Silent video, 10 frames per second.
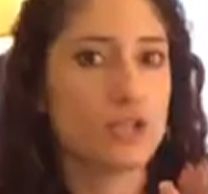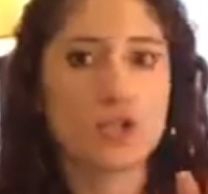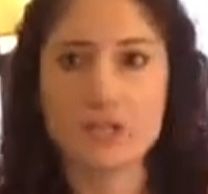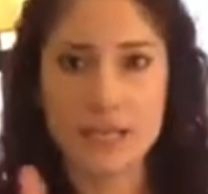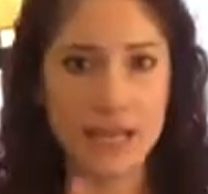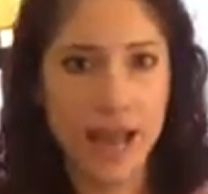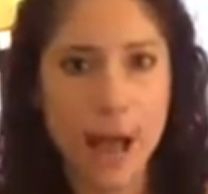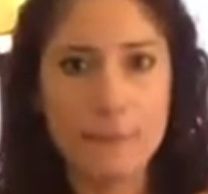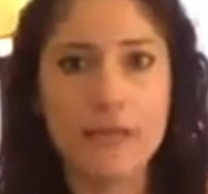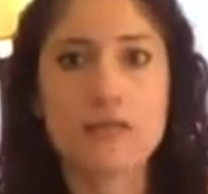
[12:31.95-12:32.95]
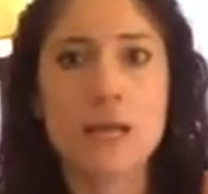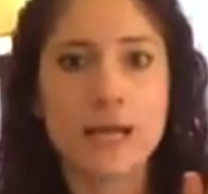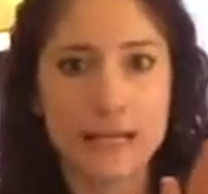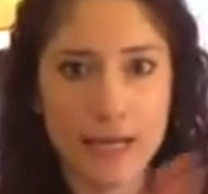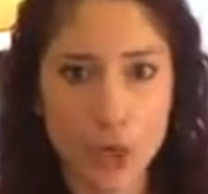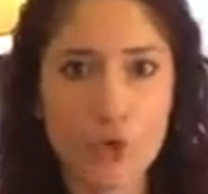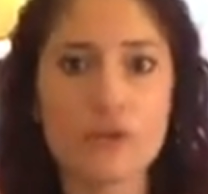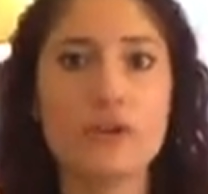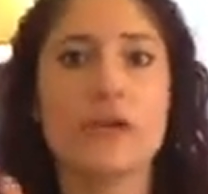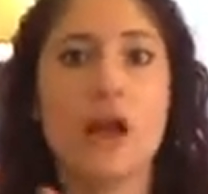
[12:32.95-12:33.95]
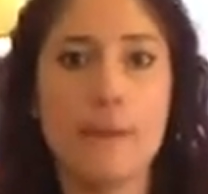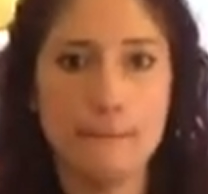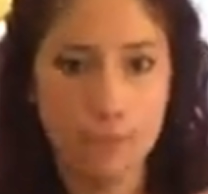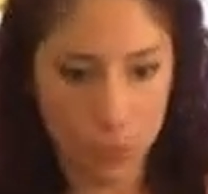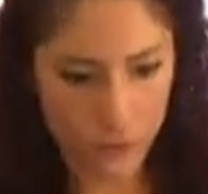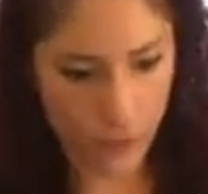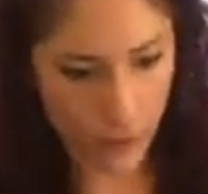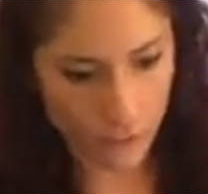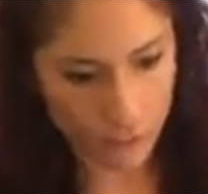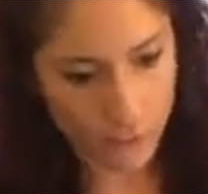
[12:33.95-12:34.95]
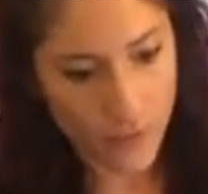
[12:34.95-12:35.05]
Just, it happened, get over it, move on.